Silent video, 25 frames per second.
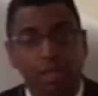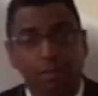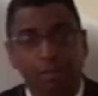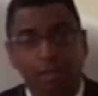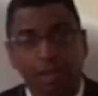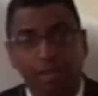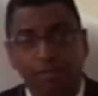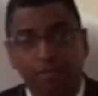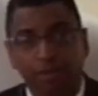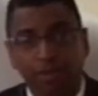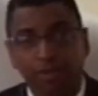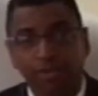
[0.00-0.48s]

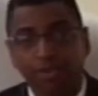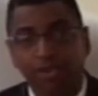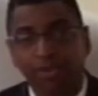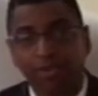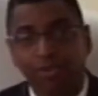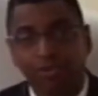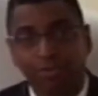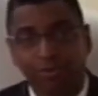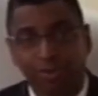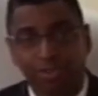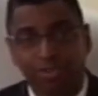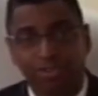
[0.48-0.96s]
By voting
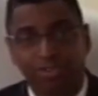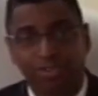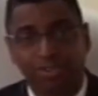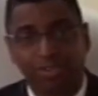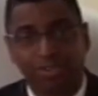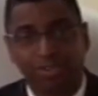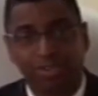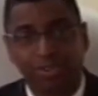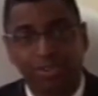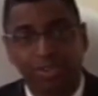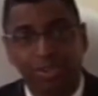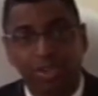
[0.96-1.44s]

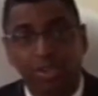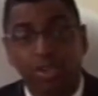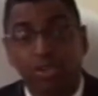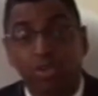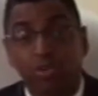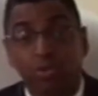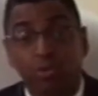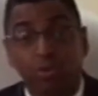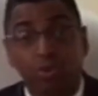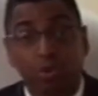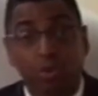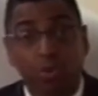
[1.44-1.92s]
Christian,
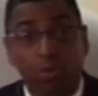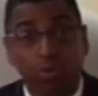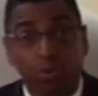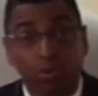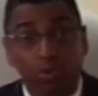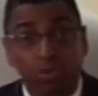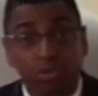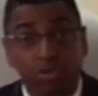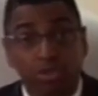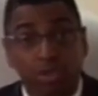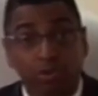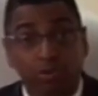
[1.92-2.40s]
you will
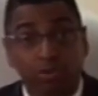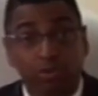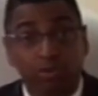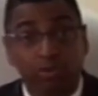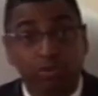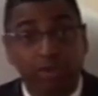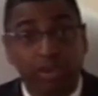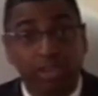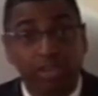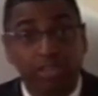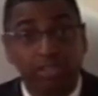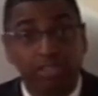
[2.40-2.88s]
also
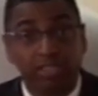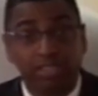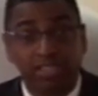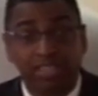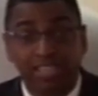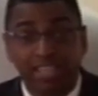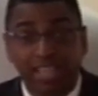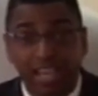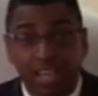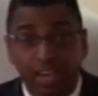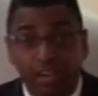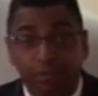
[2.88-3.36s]
address
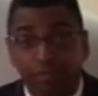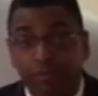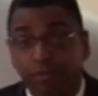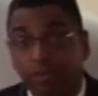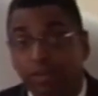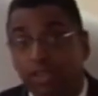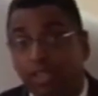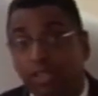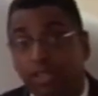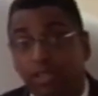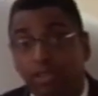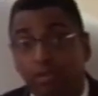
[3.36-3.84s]
the
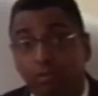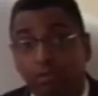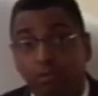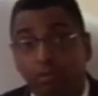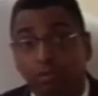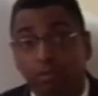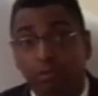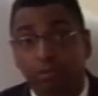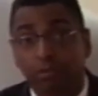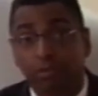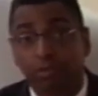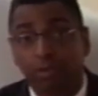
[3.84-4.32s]
elephant in the
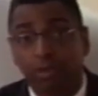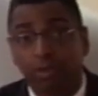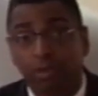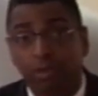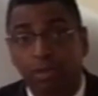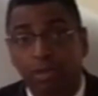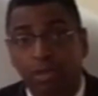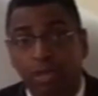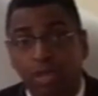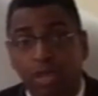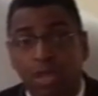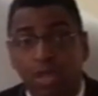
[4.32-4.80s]
room
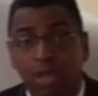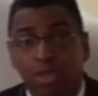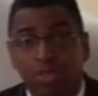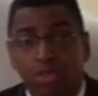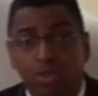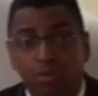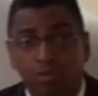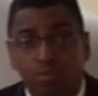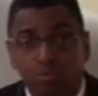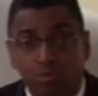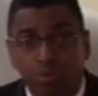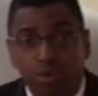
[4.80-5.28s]

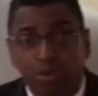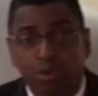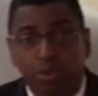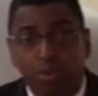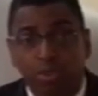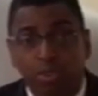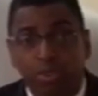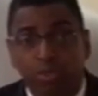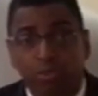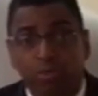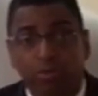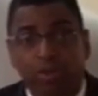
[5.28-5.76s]
the real
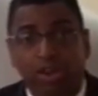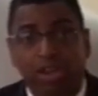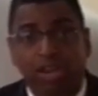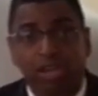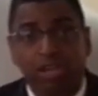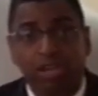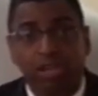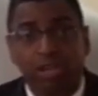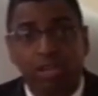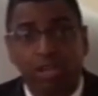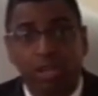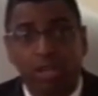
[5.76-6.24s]

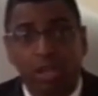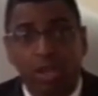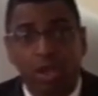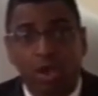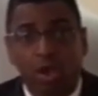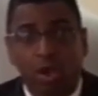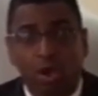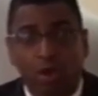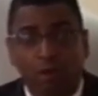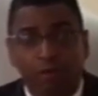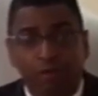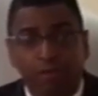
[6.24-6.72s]
threat
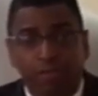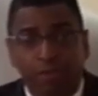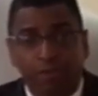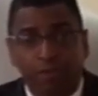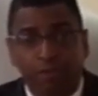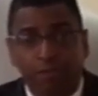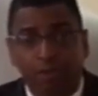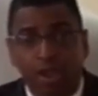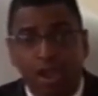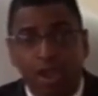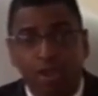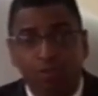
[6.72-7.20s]
of the
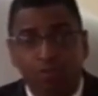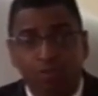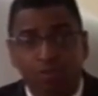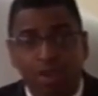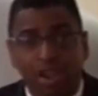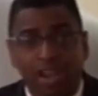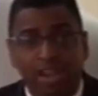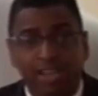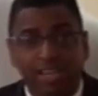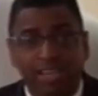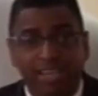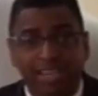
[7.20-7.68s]
far
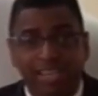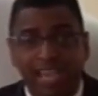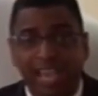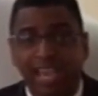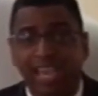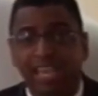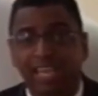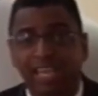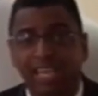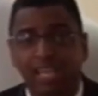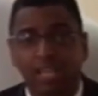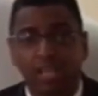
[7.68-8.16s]
right
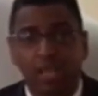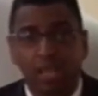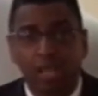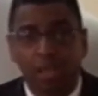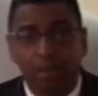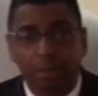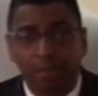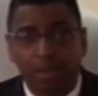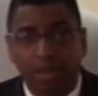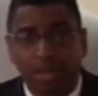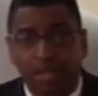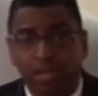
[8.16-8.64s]
gaining
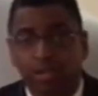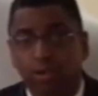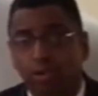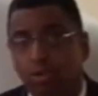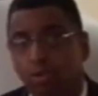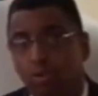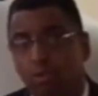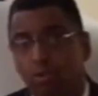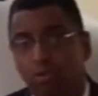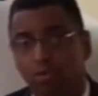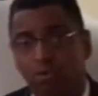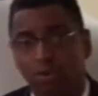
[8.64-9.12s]

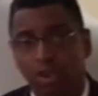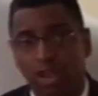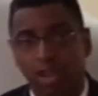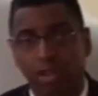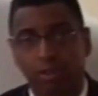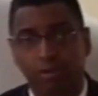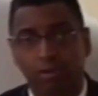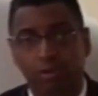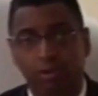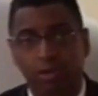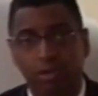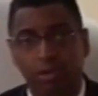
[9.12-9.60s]
political
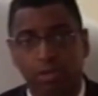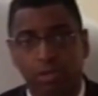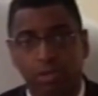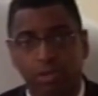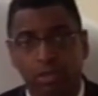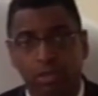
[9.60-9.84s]
ground.